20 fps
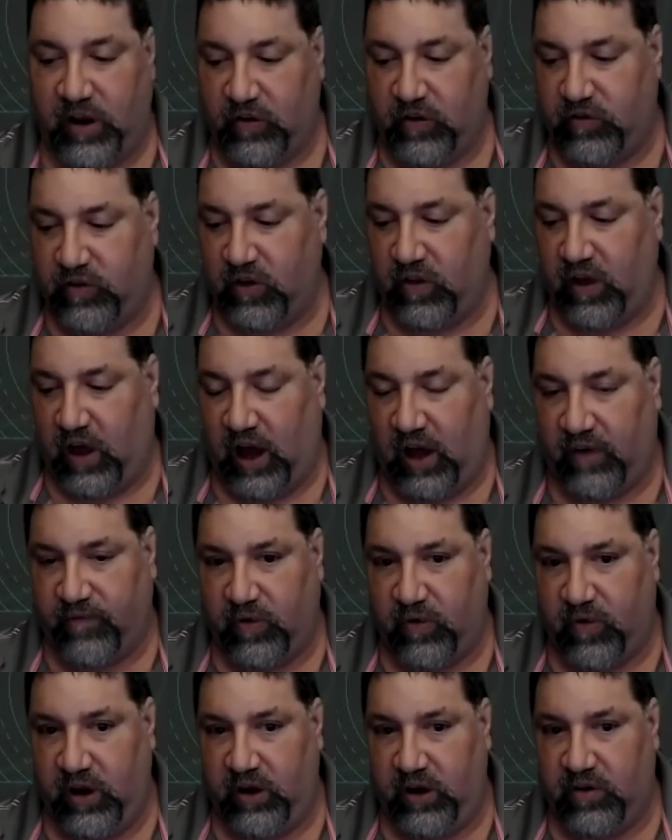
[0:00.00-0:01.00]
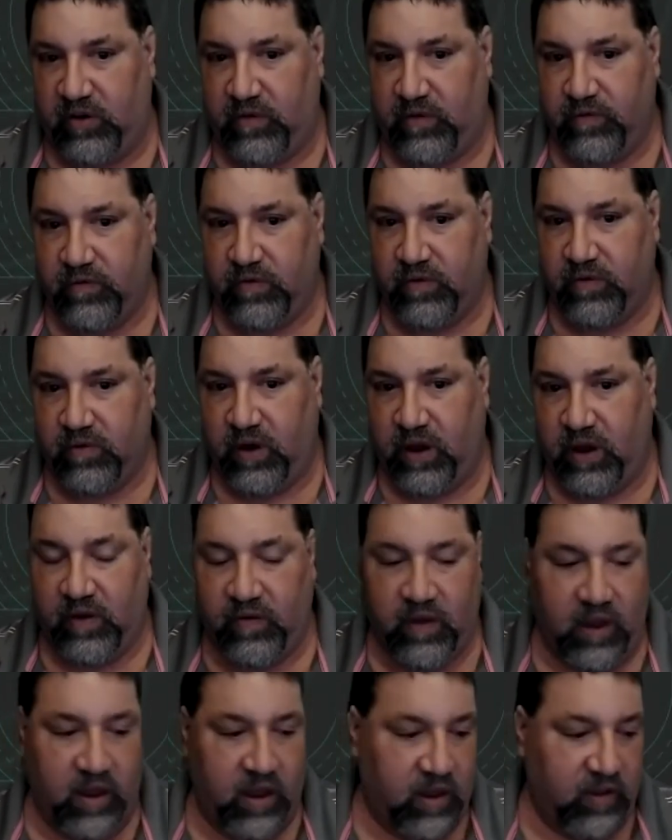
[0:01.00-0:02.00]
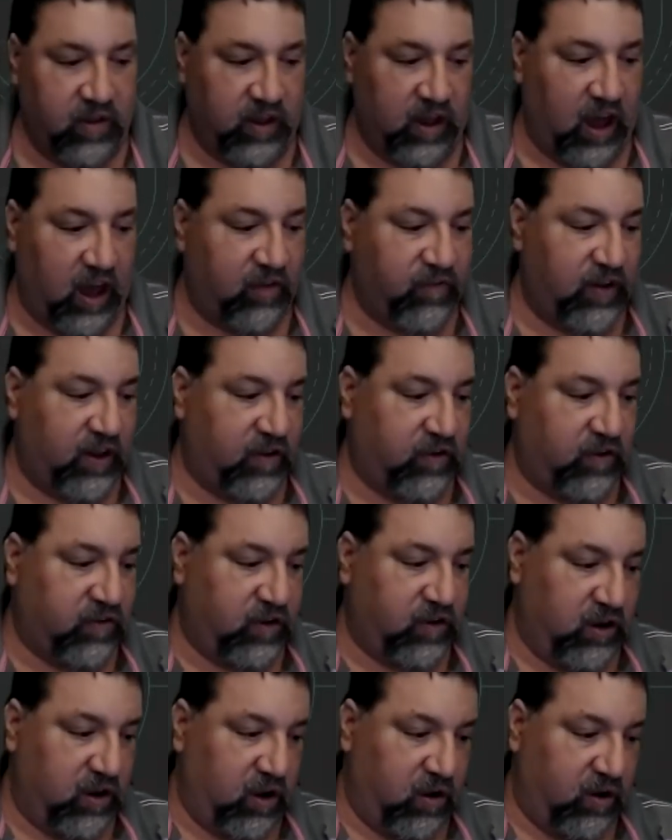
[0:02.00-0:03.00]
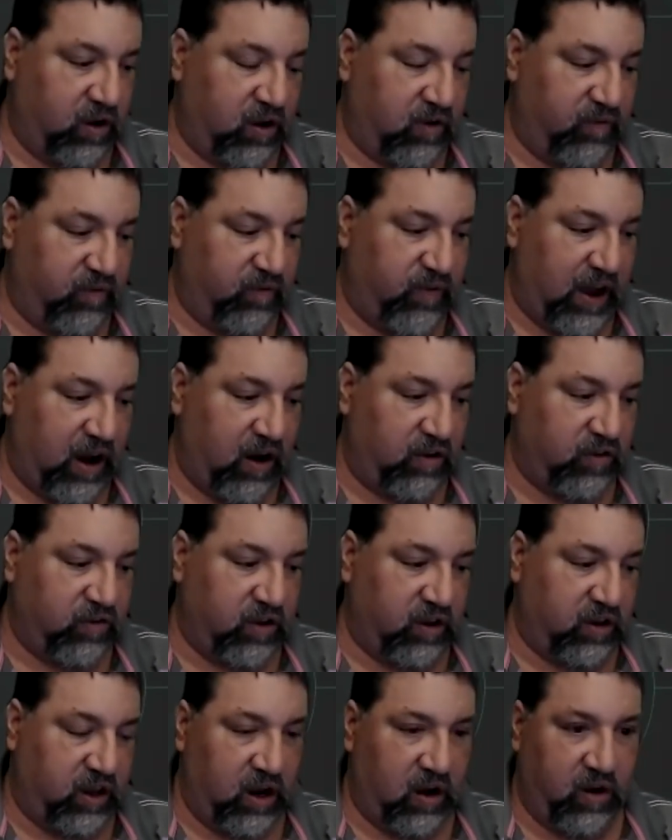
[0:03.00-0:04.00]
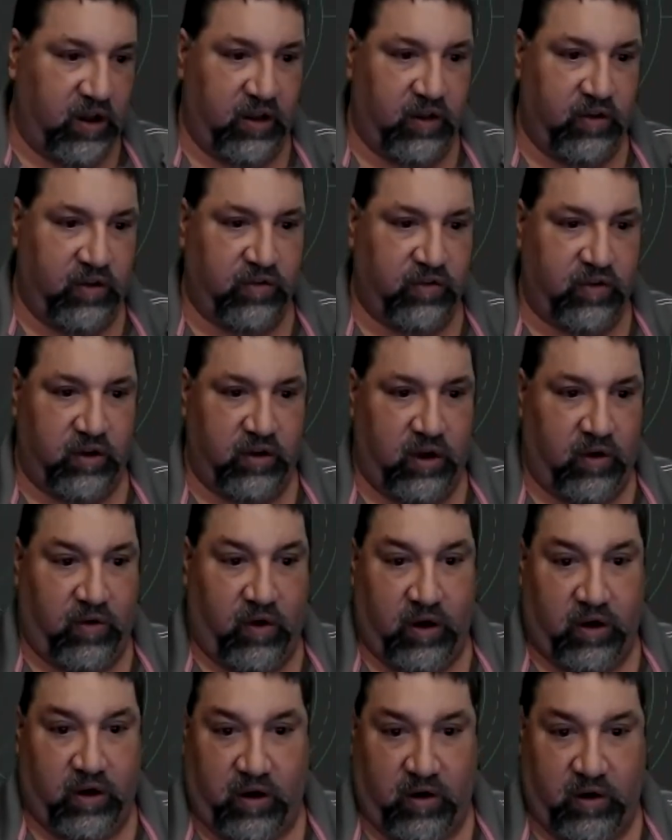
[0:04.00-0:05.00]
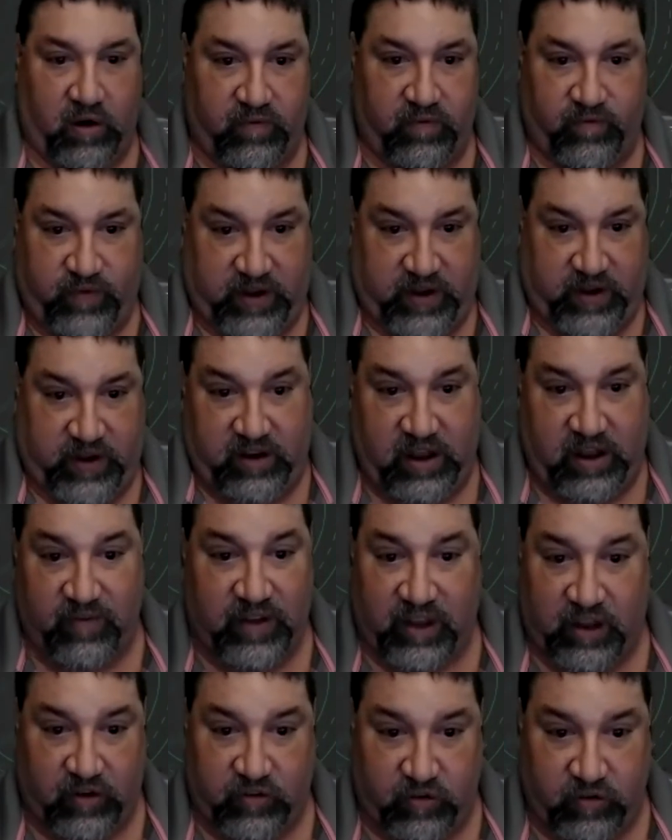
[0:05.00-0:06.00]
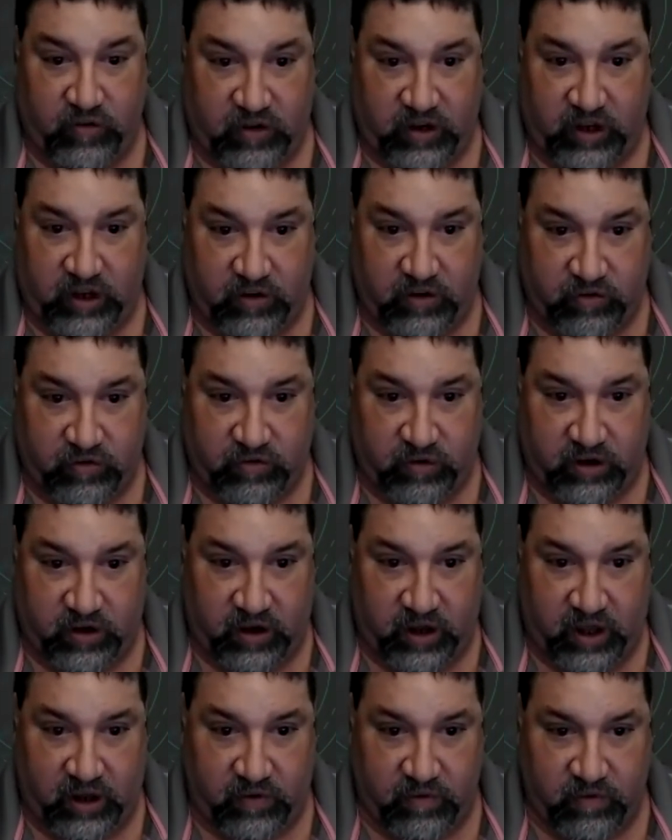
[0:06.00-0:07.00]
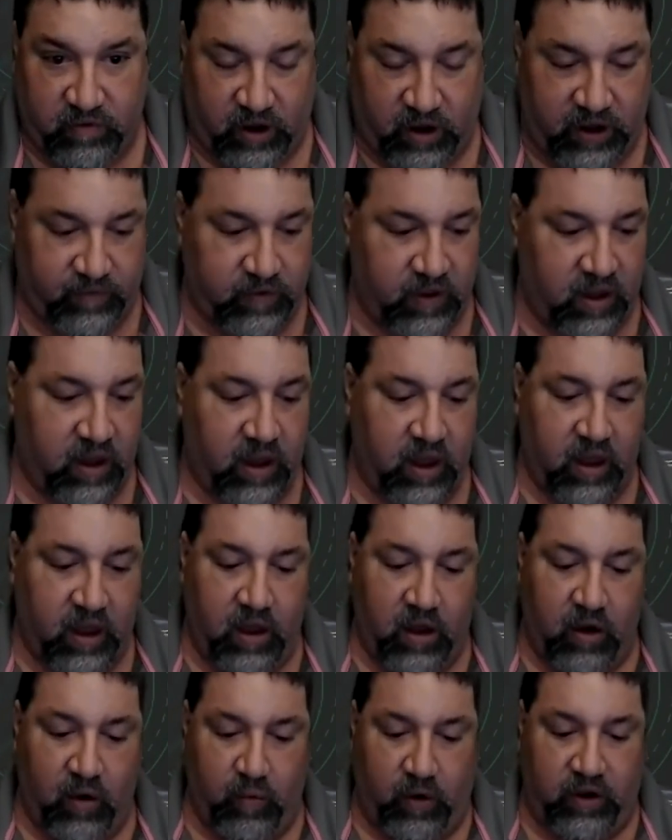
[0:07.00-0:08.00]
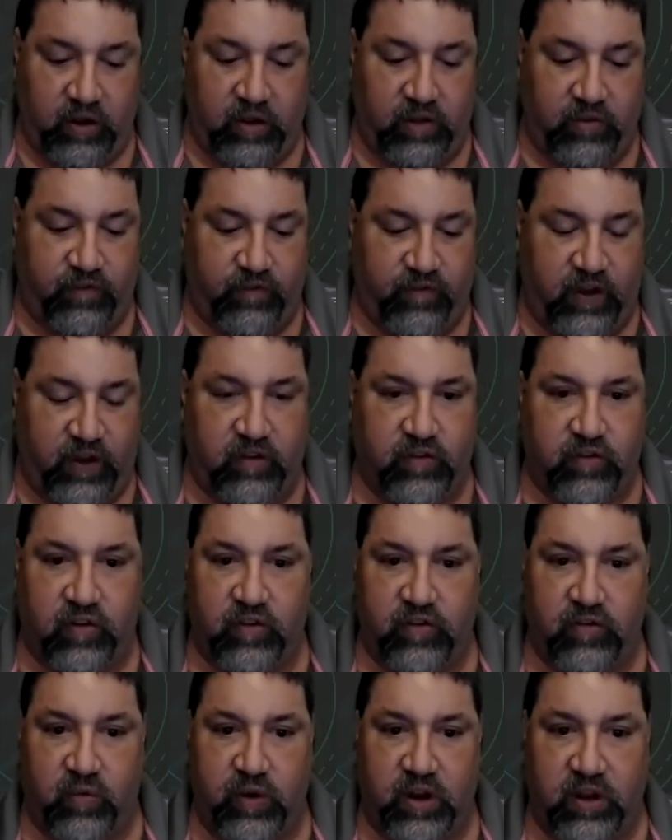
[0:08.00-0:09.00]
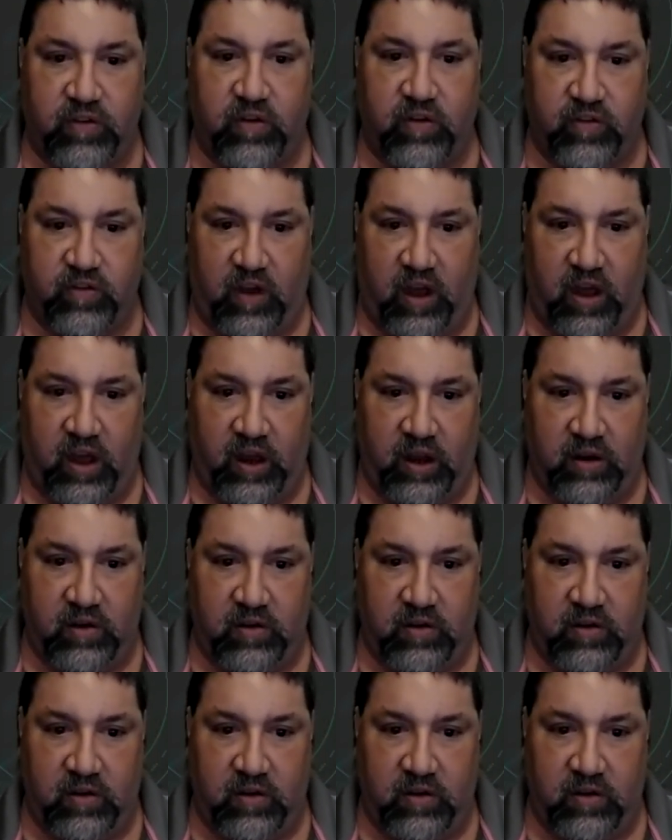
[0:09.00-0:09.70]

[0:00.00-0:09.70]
still operate, right? The obvious, comparison here is, our current pandemic issues in the industry today, right? One of the features we designed